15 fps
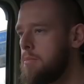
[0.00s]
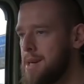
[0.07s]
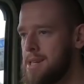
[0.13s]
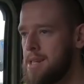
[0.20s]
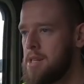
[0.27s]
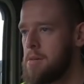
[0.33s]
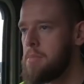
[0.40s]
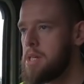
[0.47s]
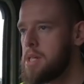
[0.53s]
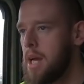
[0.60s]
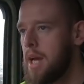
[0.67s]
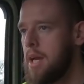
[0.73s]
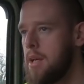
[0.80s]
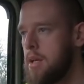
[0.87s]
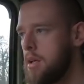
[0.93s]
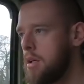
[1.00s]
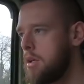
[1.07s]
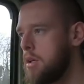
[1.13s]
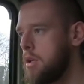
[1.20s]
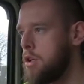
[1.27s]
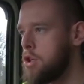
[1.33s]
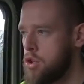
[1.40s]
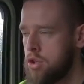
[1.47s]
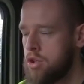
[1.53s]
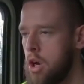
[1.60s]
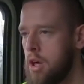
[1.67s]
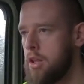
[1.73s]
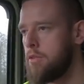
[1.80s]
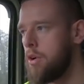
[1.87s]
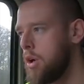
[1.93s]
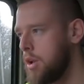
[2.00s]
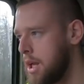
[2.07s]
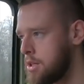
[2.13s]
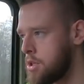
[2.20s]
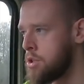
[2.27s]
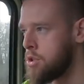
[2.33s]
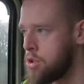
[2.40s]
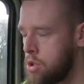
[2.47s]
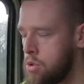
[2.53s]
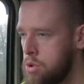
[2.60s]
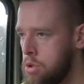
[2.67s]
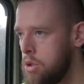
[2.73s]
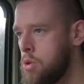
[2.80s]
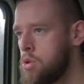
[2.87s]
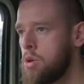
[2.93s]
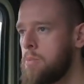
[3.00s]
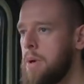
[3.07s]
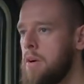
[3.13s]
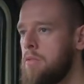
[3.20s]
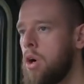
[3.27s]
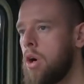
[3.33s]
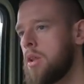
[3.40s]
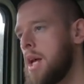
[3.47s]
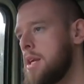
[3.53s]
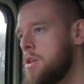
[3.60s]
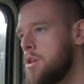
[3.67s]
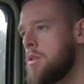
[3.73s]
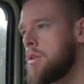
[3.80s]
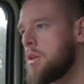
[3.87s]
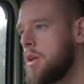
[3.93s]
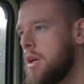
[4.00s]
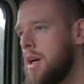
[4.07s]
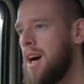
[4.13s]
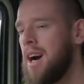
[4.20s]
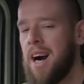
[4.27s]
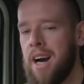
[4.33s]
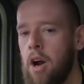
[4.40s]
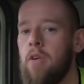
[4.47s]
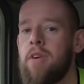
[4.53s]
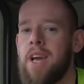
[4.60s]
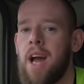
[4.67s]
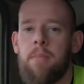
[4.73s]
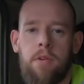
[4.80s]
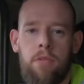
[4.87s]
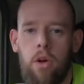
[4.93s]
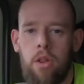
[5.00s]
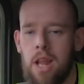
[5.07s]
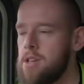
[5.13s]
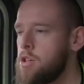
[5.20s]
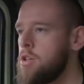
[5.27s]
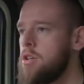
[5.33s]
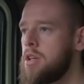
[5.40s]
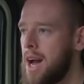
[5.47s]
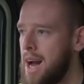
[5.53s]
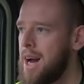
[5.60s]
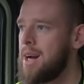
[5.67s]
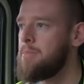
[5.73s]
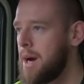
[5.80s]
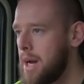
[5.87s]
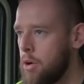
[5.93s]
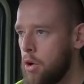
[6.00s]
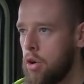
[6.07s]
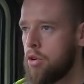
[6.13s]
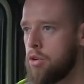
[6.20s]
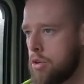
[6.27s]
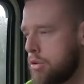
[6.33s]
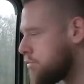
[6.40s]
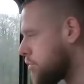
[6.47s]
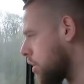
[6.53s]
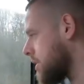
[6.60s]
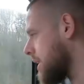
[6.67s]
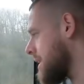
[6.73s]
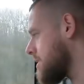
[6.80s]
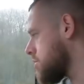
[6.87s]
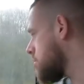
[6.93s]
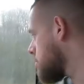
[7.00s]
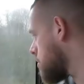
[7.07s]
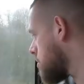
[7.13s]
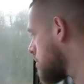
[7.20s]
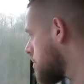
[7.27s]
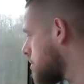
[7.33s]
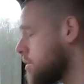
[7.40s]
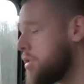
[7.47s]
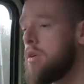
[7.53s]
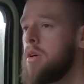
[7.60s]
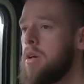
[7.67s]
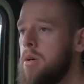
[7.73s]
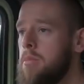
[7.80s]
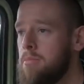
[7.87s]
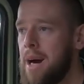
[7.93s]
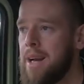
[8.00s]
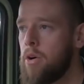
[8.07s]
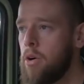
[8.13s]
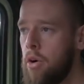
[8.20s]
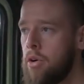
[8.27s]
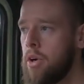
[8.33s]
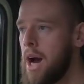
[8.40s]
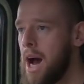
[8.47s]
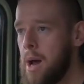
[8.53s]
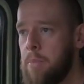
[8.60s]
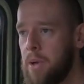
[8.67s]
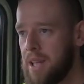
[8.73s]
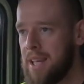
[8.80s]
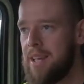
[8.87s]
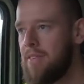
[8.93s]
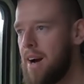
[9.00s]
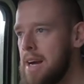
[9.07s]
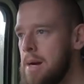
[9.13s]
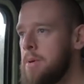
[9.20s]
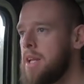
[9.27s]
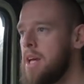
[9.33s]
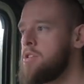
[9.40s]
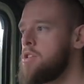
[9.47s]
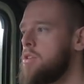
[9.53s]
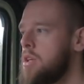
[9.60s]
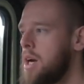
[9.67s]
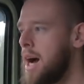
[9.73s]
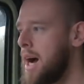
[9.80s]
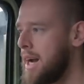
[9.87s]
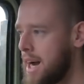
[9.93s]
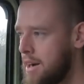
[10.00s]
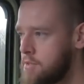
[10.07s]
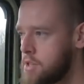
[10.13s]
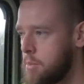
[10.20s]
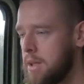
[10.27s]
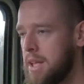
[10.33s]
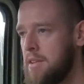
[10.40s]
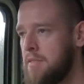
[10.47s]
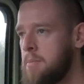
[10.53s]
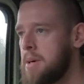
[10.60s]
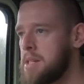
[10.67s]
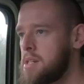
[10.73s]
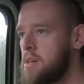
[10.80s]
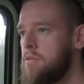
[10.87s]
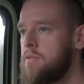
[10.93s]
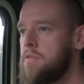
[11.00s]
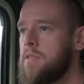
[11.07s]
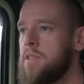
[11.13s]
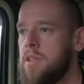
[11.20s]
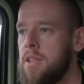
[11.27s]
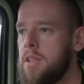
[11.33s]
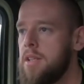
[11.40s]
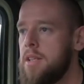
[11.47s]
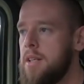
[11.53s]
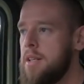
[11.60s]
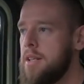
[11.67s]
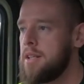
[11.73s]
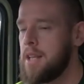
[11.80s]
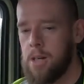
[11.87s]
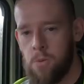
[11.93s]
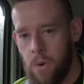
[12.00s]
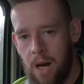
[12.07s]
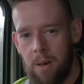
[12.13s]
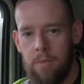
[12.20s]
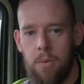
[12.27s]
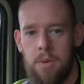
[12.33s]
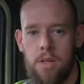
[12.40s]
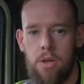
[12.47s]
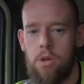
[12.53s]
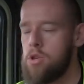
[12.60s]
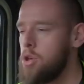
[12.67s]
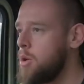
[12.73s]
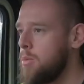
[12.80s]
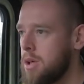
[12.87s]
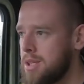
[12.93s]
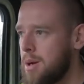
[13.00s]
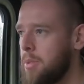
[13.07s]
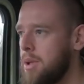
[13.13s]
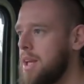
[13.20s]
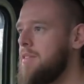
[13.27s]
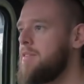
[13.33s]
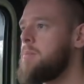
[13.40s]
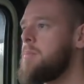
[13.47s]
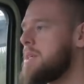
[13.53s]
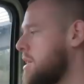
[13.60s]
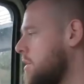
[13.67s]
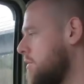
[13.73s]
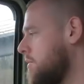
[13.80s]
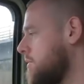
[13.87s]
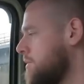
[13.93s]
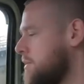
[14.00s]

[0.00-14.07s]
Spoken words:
messaging me saying, you should join the Road Legends, you should be a Road Legend. I already am a Road Legend. I'm my own Road Legend. My own. I believe I am a legend. I have to believe in myself. That's why I'm doing YouTube, because I believe in myself.